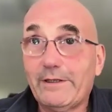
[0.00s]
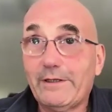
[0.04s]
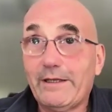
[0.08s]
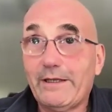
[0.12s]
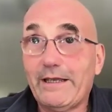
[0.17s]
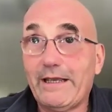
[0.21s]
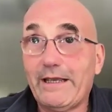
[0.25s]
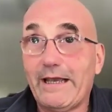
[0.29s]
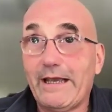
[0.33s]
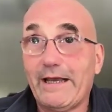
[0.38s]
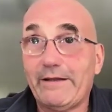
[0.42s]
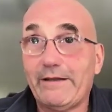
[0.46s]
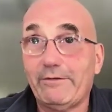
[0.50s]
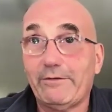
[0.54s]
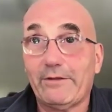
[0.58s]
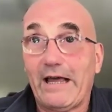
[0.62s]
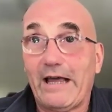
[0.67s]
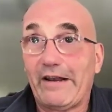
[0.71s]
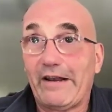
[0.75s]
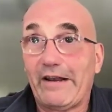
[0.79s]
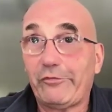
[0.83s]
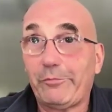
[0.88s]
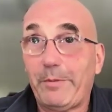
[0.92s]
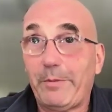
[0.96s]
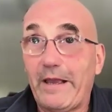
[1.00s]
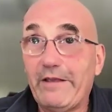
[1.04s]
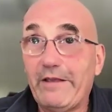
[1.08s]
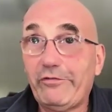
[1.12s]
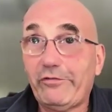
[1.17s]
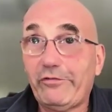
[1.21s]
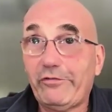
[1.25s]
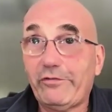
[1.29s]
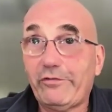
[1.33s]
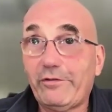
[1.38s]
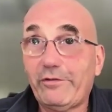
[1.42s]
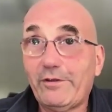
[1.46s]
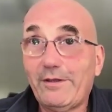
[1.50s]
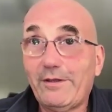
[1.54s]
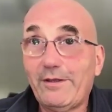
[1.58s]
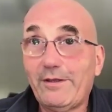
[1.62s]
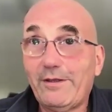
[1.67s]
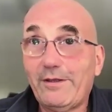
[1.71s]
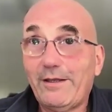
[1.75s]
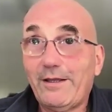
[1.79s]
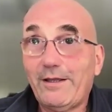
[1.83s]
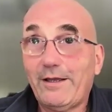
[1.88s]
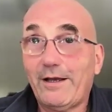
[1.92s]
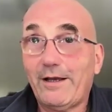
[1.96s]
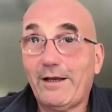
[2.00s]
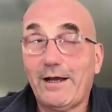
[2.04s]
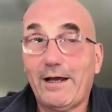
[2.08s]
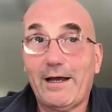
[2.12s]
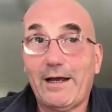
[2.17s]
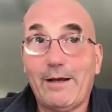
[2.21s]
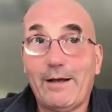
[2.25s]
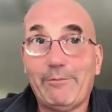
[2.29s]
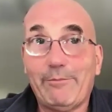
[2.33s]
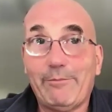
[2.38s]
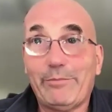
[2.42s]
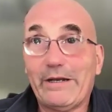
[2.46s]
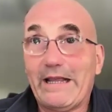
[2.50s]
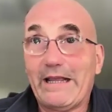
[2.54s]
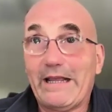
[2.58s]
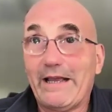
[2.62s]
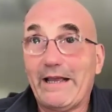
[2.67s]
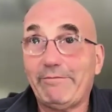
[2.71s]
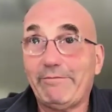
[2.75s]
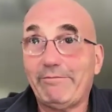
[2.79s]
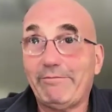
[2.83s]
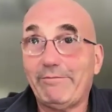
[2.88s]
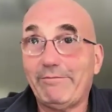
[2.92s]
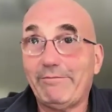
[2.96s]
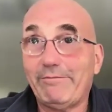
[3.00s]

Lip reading: He had a lot of space, but he had